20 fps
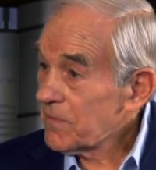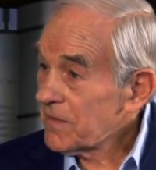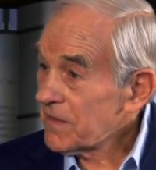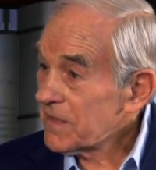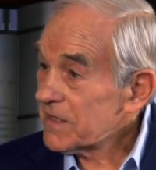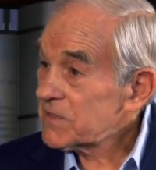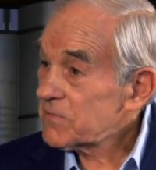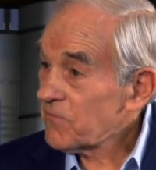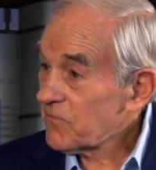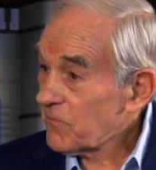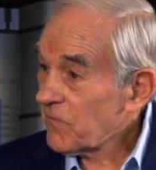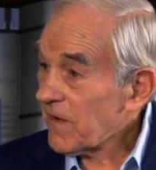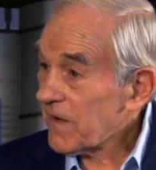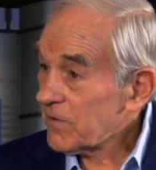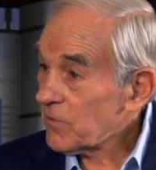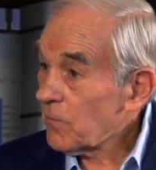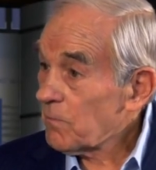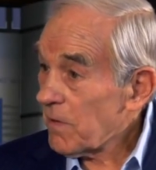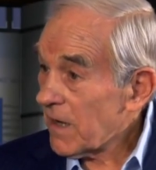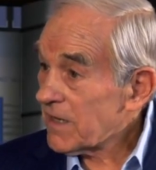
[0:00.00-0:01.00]
this
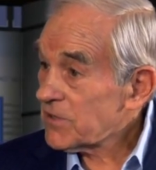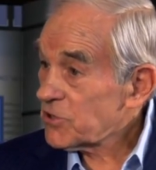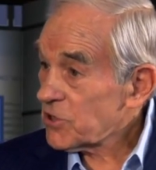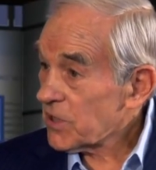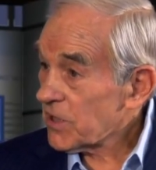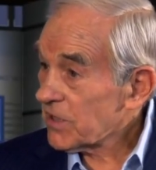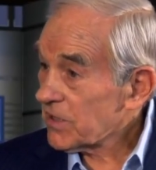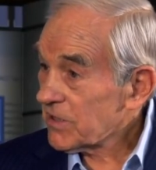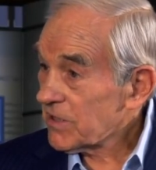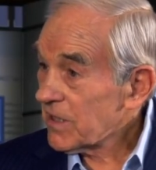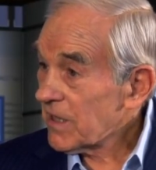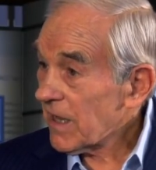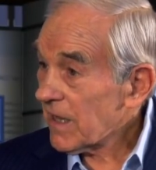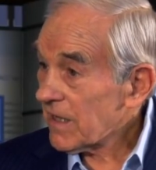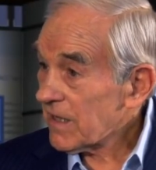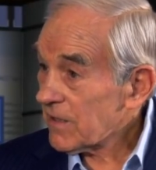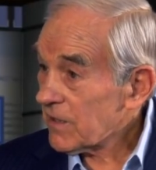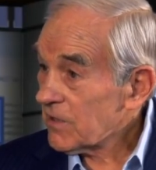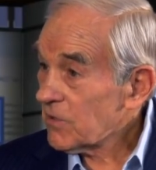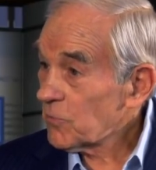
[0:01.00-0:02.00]
final budget
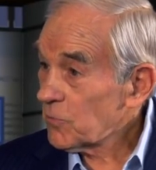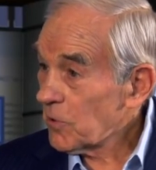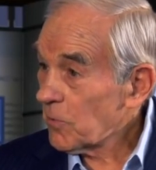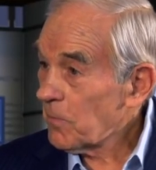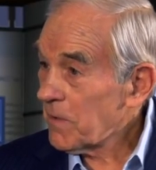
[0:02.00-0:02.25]
will